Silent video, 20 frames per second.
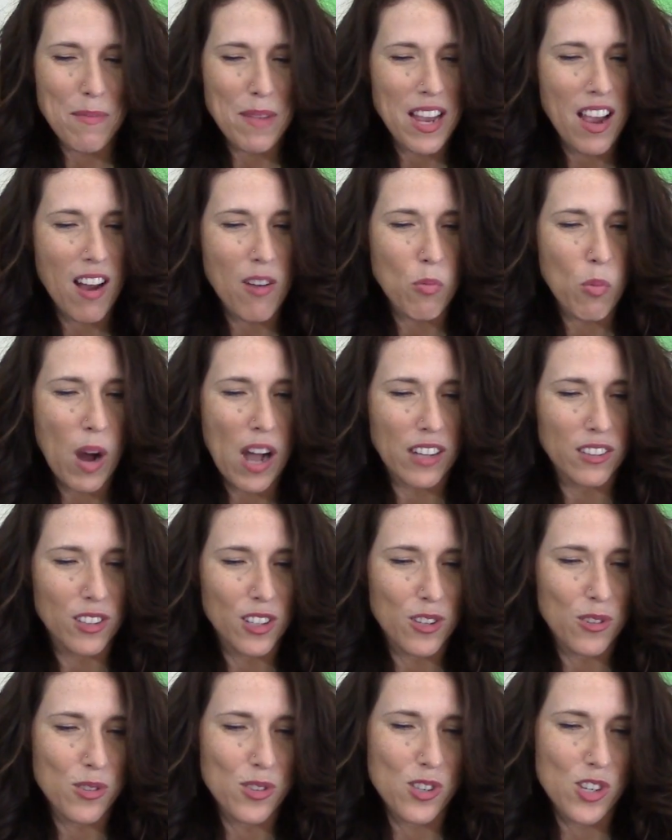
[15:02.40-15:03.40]
me on wild
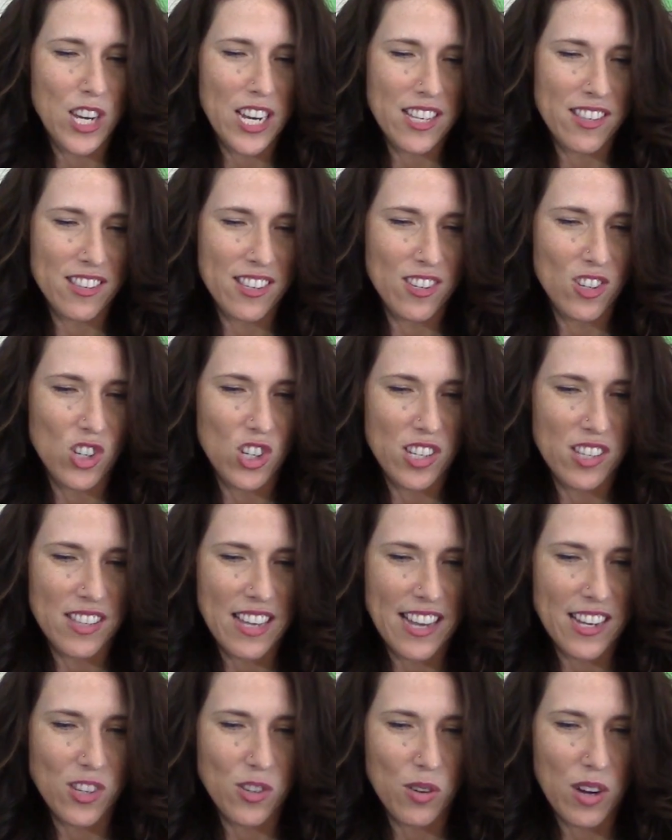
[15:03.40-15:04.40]
goose chases," she
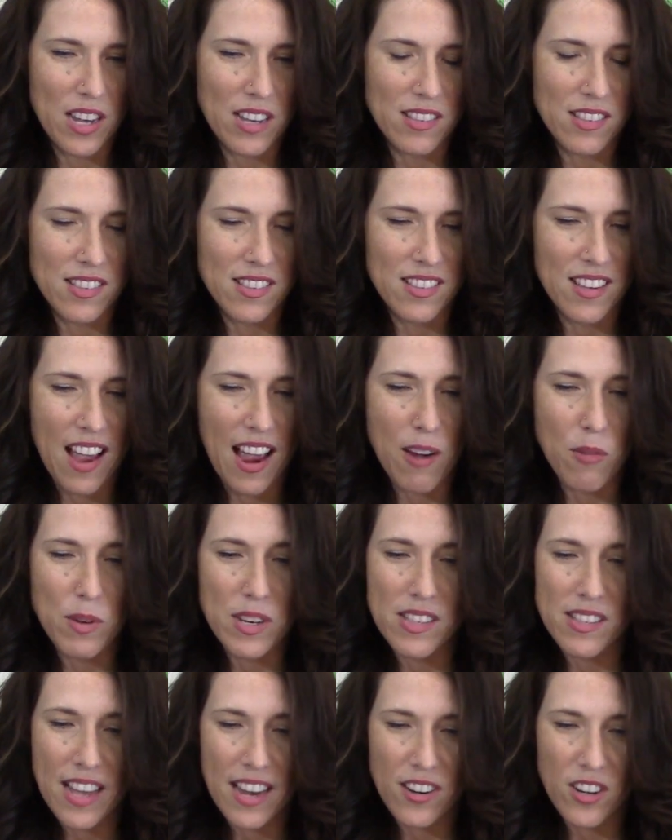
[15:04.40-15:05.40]
said to us. And we
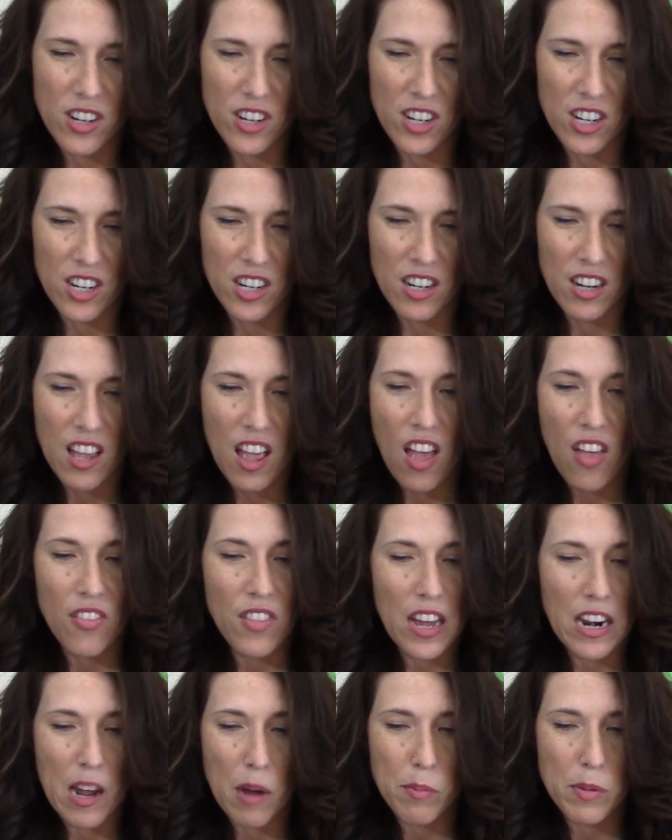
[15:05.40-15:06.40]
said to her,
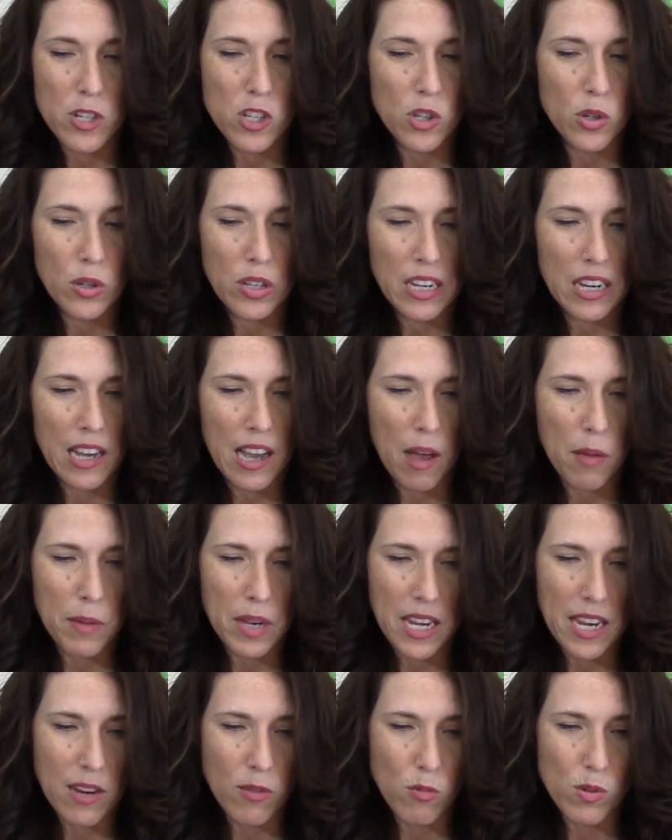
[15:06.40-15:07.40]
"That opportunity
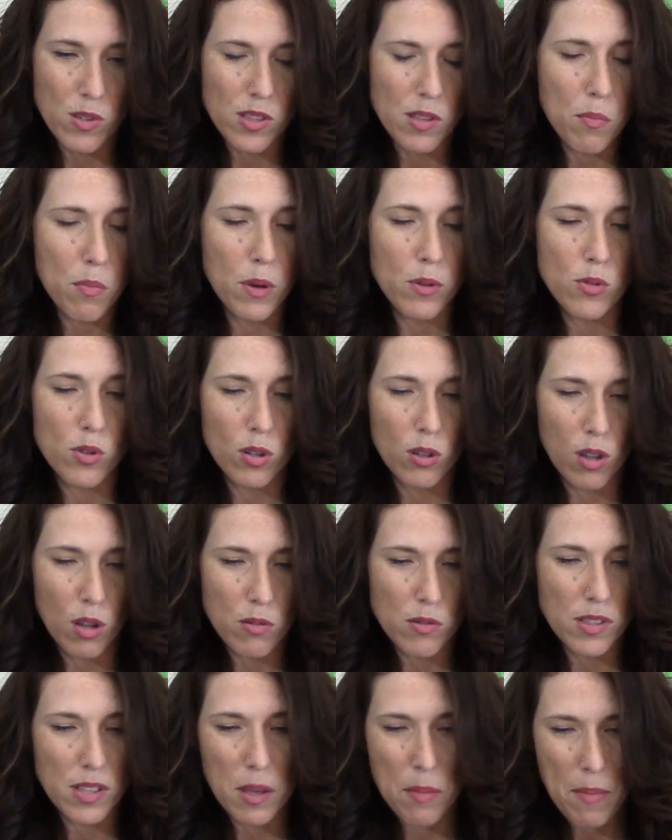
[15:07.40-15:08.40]
coming in was the most
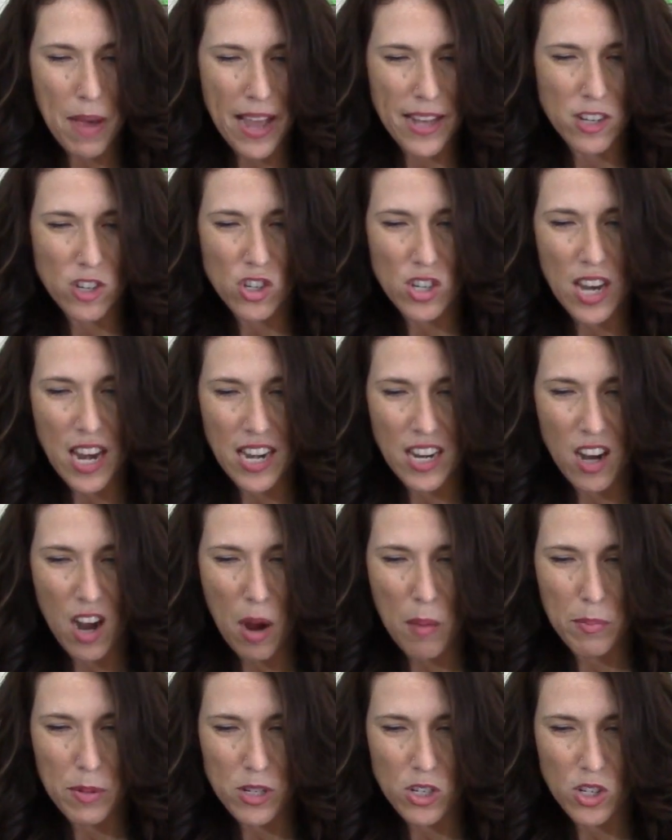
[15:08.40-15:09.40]
closely matched to any
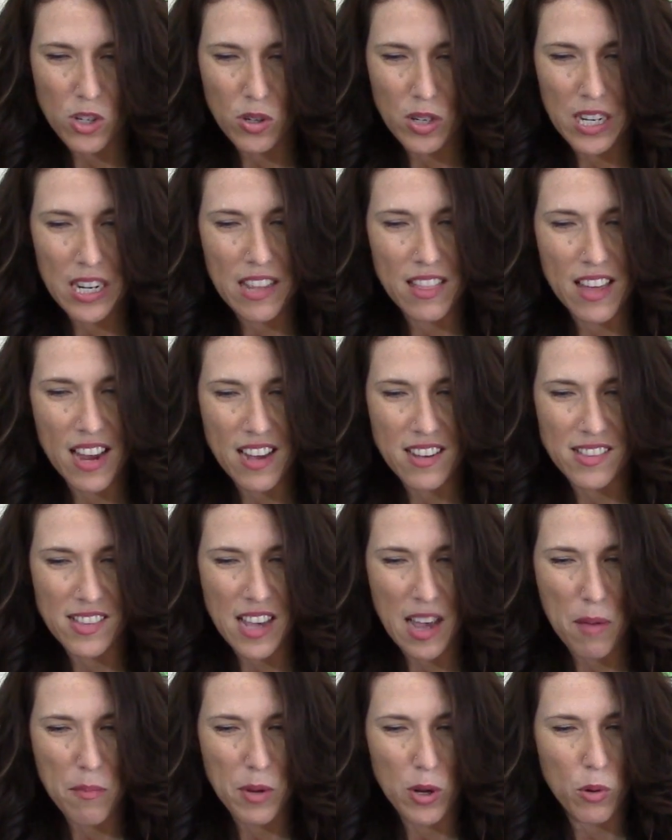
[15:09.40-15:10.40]
opportunity that has
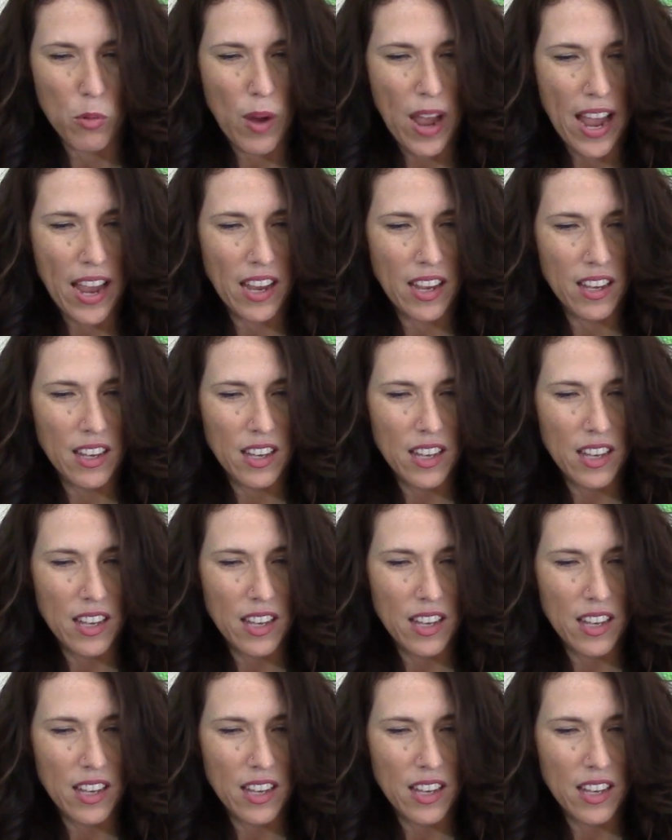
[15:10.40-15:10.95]
come your way.